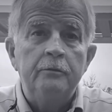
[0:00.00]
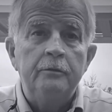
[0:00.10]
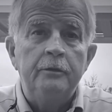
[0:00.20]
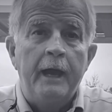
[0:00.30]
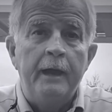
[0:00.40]

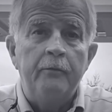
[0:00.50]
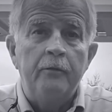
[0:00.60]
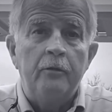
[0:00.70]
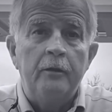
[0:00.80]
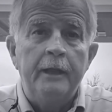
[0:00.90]
A guy
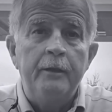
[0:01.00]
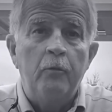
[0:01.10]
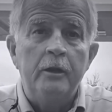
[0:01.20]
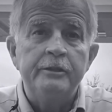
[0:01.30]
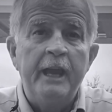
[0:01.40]
or a lady
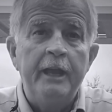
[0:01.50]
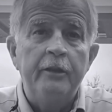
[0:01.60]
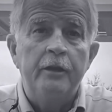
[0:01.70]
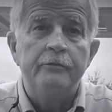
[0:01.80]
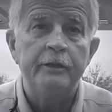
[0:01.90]
wears
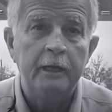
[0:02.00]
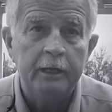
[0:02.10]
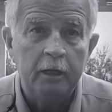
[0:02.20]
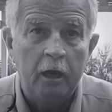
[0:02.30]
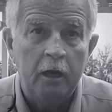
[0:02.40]
handcuffs and
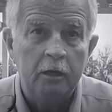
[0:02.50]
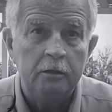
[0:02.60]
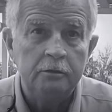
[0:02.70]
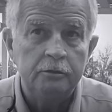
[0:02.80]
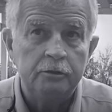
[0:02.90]
leg
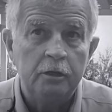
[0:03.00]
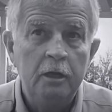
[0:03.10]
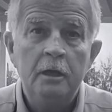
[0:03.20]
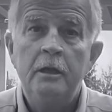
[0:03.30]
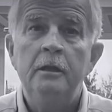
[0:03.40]
irons.
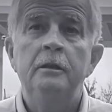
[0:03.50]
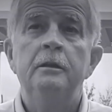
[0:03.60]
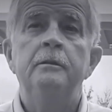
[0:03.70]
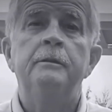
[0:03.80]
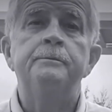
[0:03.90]

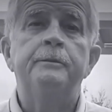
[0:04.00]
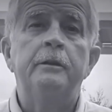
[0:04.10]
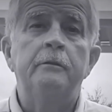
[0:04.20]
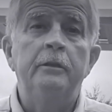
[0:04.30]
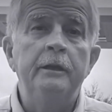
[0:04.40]
This
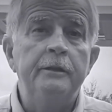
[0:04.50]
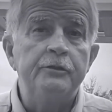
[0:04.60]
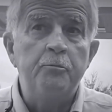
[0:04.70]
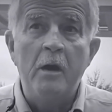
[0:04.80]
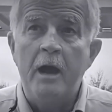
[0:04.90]
particular thing is
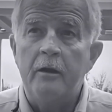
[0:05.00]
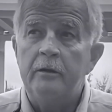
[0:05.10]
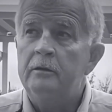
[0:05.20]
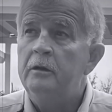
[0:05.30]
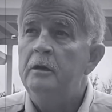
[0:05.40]
about
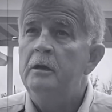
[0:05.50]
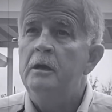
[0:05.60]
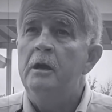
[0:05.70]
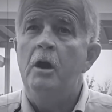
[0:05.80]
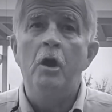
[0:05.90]

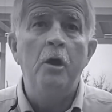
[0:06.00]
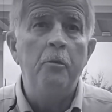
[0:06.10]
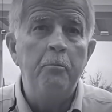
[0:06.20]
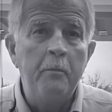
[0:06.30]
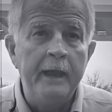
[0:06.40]
a
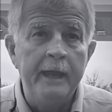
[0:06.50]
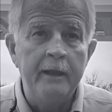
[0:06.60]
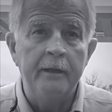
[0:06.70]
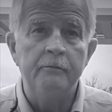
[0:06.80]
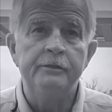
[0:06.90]
man
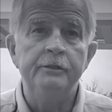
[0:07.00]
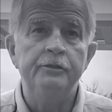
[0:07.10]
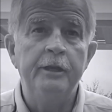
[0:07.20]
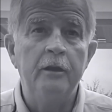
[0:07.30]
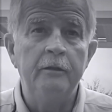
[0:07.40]
that was in
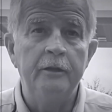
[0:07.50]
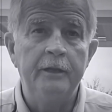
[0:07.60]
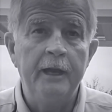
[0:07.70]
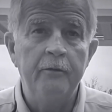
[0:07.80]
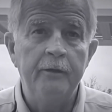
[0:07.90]
jail at the
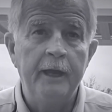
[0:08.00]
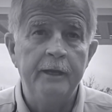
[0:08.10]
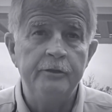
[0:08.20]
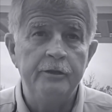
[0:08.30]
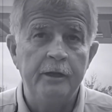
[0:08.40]
Calhoun
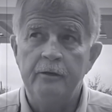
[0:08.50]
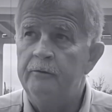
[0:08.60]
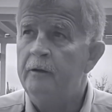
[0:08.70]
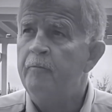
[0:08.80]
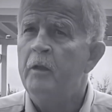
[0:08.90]
County Jail.
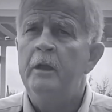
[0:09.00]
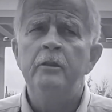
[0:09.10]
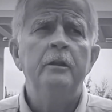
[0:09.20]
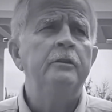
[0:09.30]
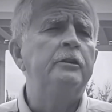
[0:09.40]
The